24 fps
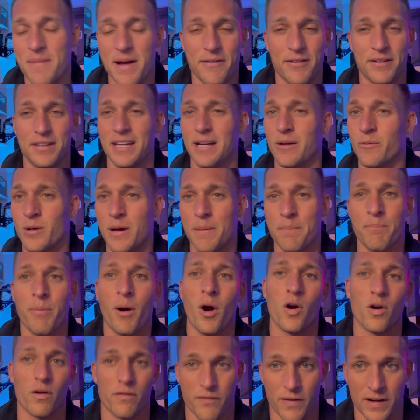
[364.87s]
Everything went
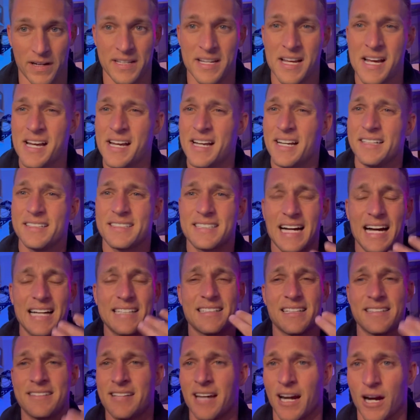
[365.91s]
perfect. This guy's
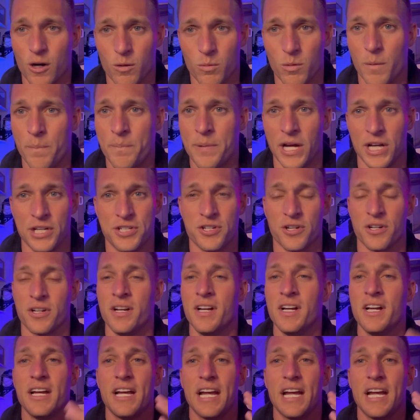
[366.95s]
a terrible pitcher.